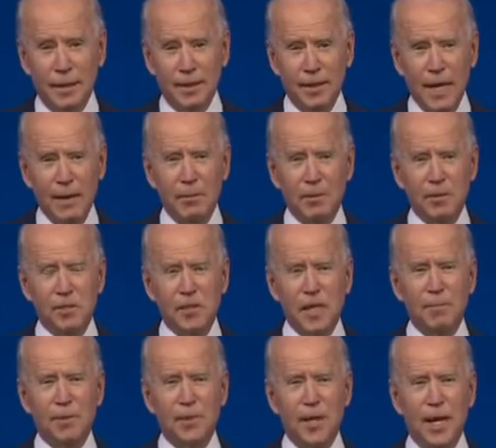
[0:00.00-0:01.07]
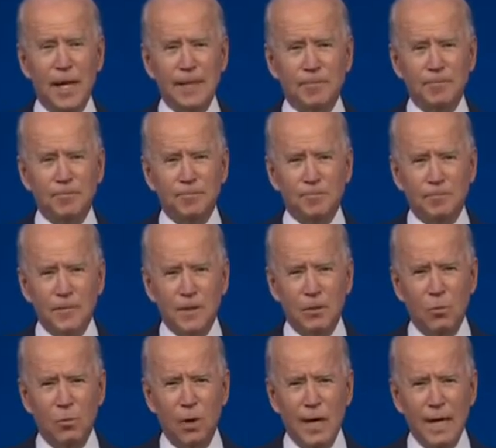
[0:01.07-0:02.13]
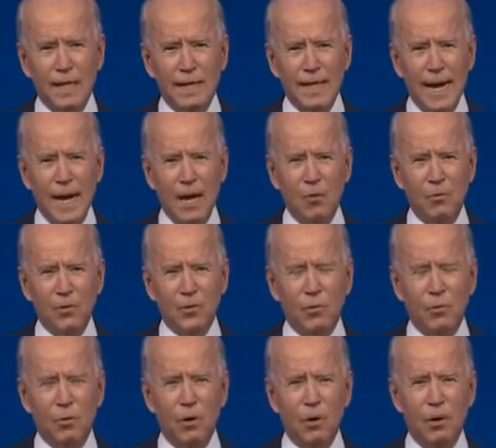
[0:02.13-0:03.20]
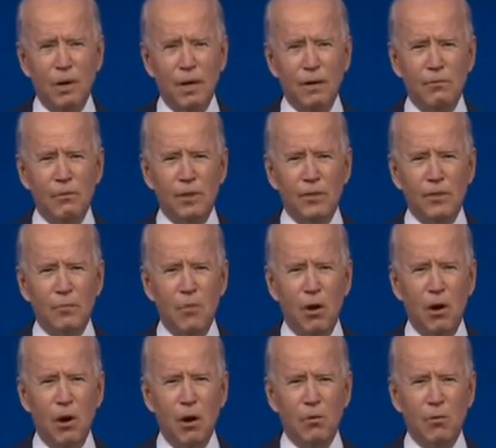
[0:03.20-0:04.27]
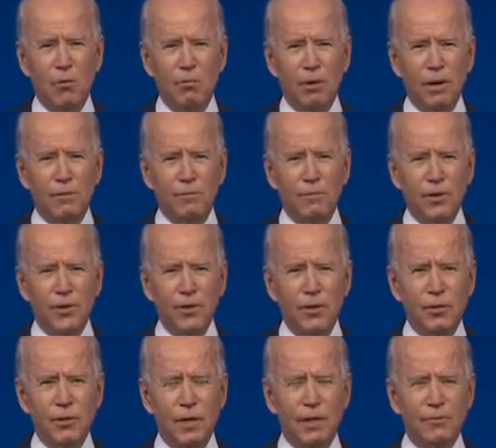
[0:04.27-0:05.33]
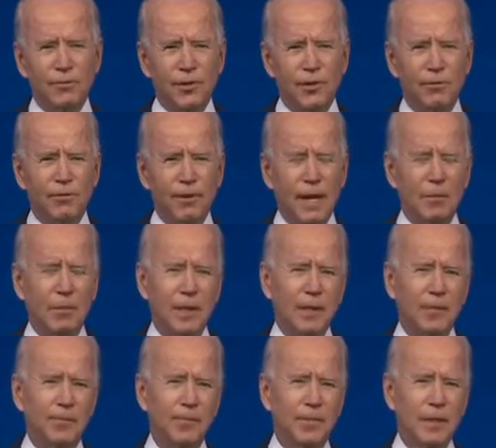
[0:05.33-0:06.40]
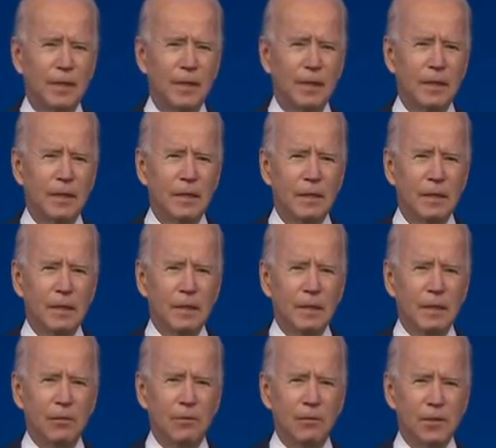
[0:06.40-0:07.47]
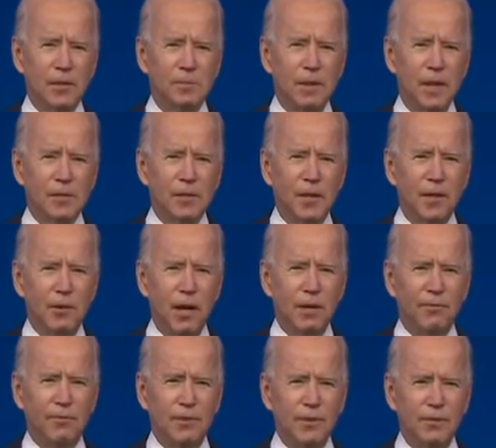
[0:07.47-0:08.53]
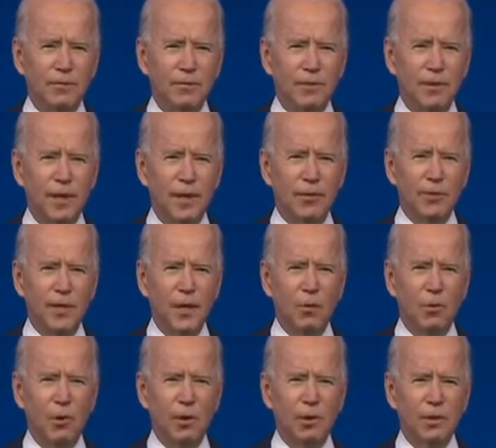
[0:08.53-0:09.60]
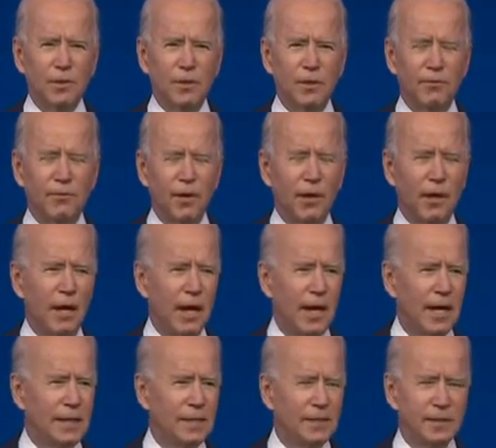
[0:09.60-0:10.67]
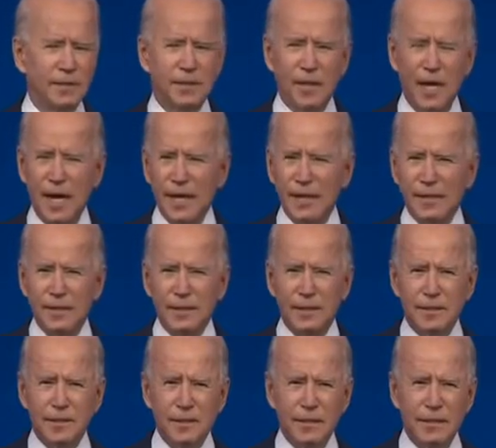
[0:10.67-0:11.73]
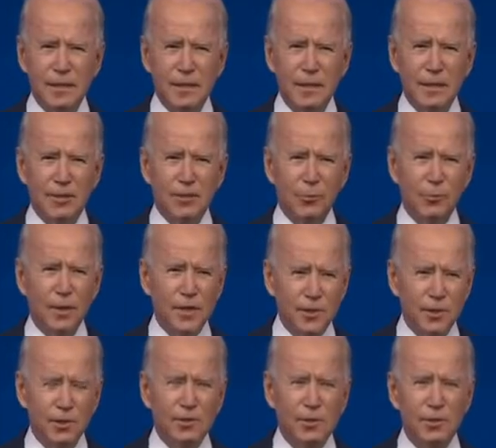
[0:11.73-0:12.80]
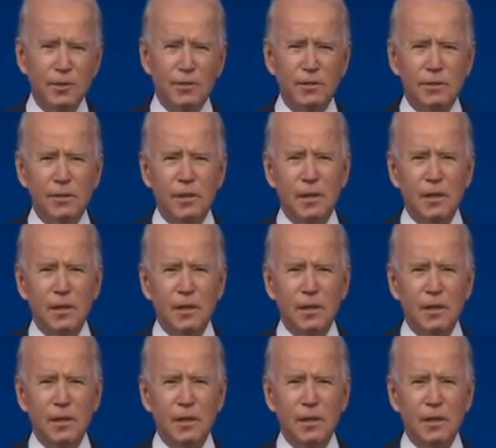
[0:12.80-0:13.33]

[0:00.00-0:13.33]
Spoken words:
Unable to sleep at night, weighed down with the worry of what tomorrow will bring for you and for your family. We're especially grateful for the healthcare workers on the front lines, the scientists, the researchers,